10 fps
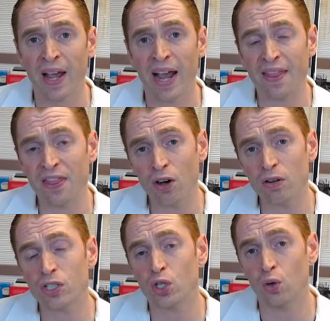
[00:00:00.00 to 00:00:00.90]
And
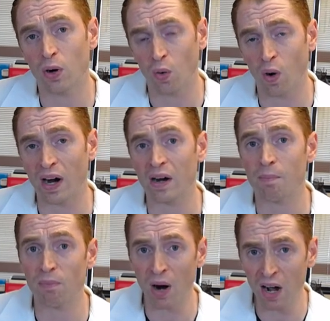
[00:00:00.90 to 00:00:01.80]
those who acquire
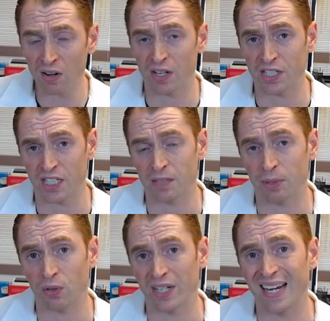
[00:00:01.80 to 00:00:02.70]
moderate
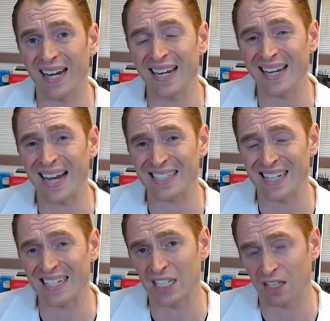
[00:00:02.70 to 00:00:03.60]
disability,
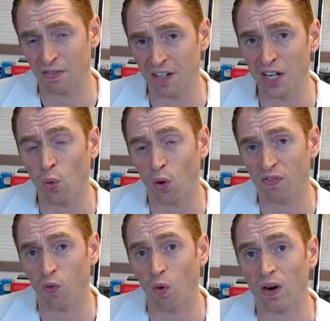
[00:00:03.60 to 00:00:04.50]
EDSS 3 or
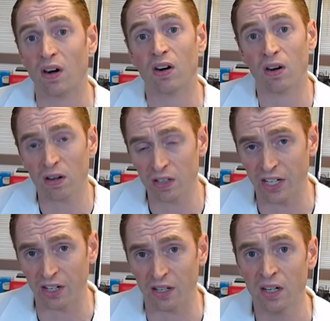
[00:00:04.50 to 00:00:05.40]
4
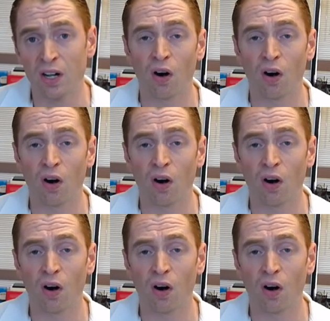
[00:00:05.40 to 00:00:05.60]
earlier,